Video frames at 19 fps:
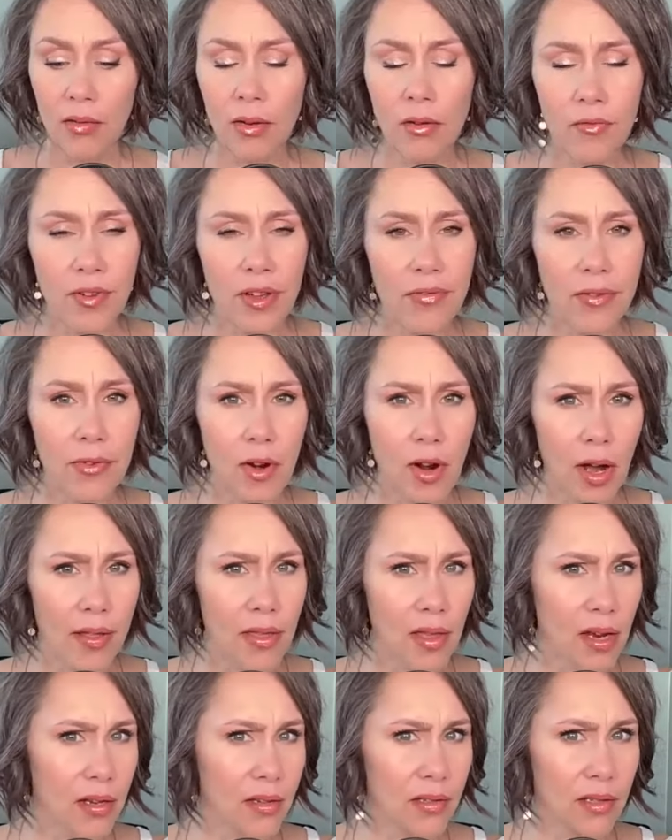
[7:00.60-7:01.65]
if I've ever gotten
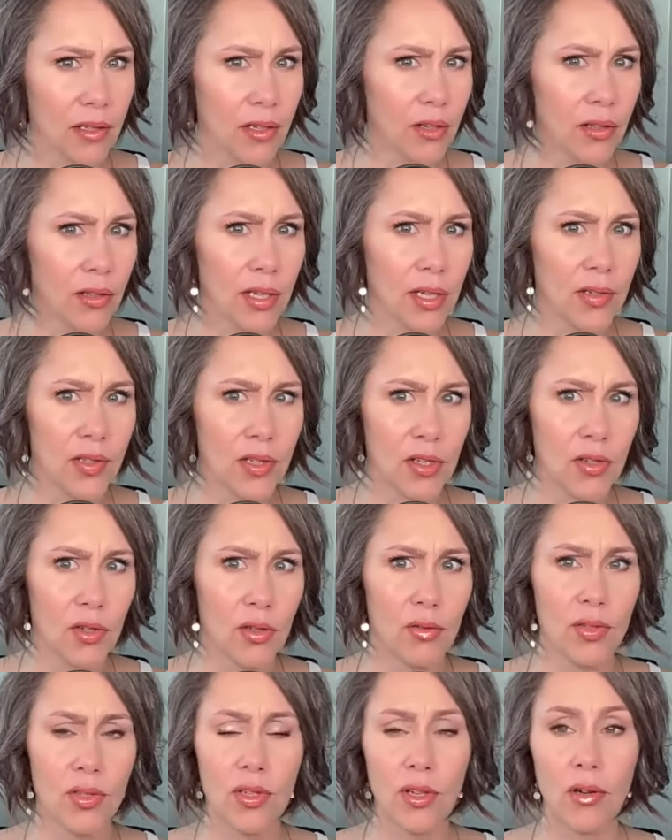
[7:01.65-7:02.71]
that as clearly as I do.
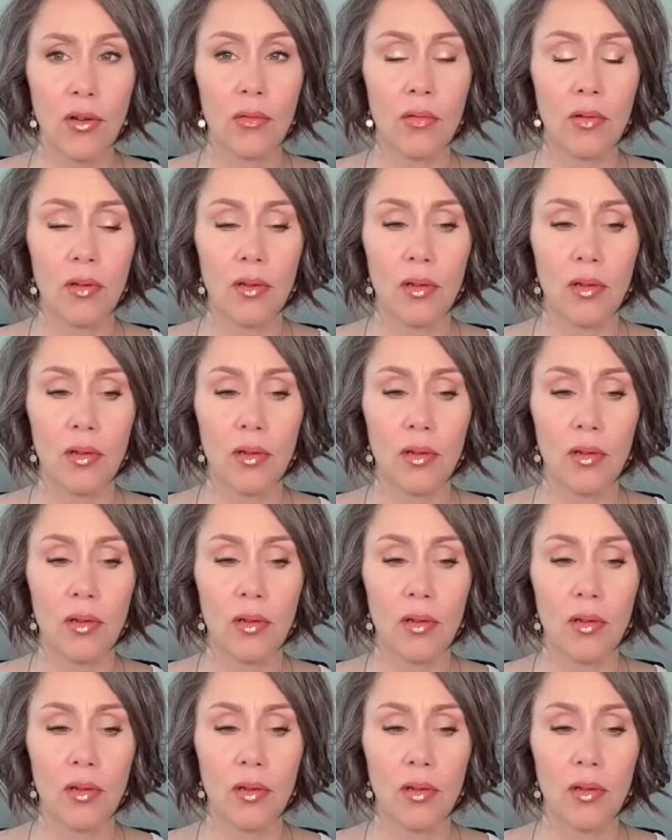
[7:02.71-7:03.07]
So